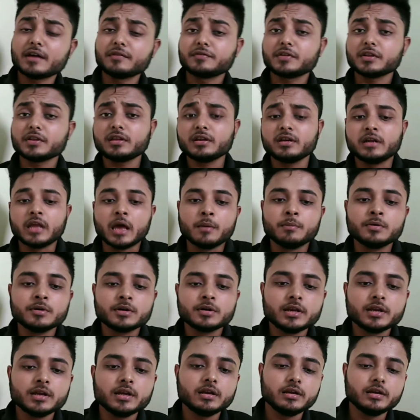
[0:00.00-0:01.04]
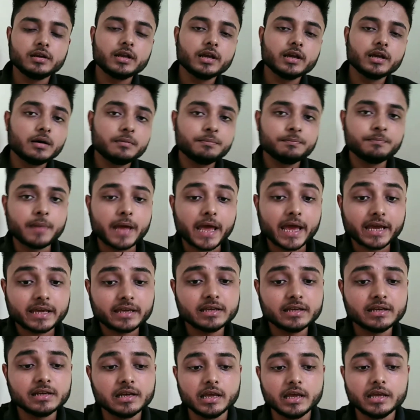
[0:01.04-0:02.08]
the debut in India back
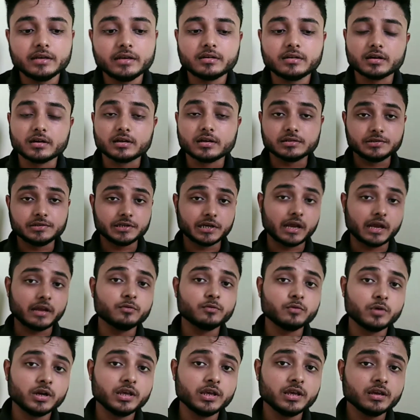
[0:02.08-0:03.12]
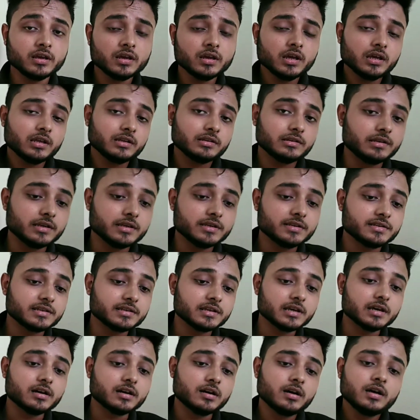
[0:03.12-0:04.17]
in late January this
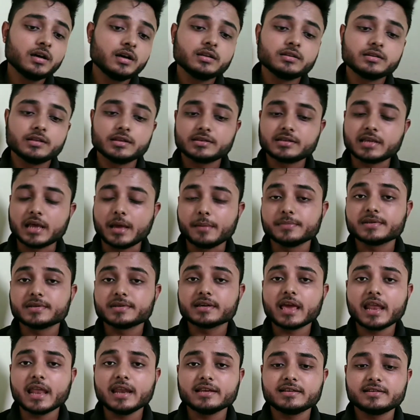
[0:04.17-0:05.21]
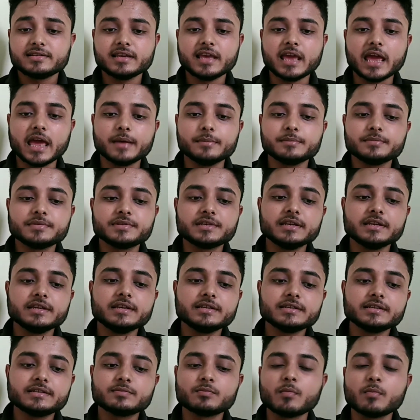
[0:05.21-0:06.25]
year, the Samsung Galaxy M
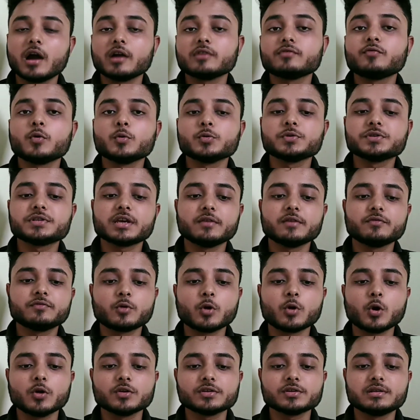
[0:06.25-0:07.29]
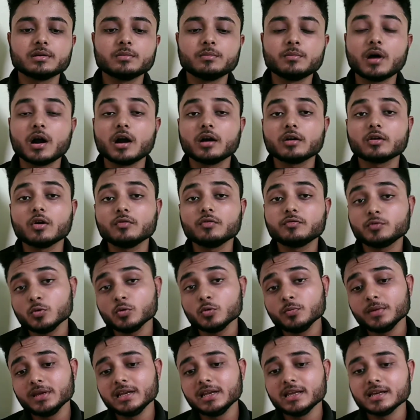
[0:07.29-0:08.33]
series smartphones have crossed the mark of 2
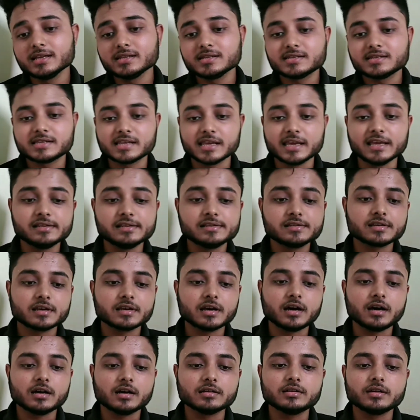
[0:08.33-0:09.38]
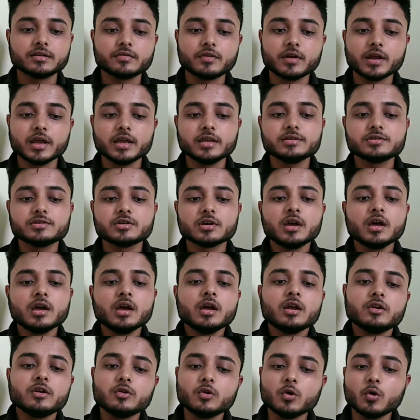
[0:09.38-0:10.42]
million sales. The range
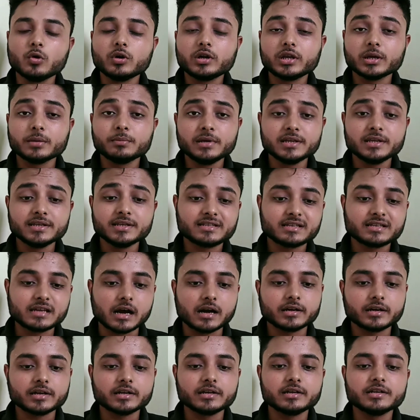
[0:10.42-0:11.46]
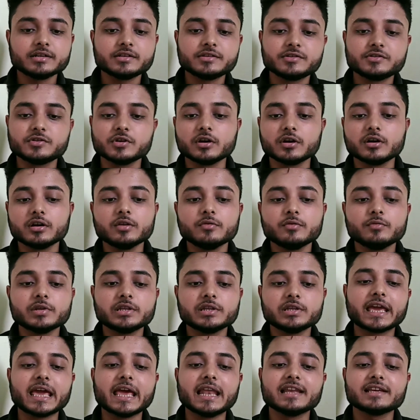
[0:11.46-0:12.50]
notably started its journey with the
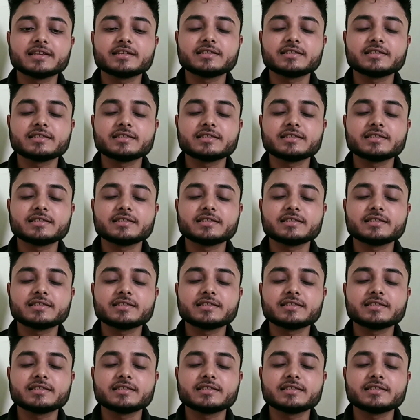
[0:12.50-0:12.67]
Galaxy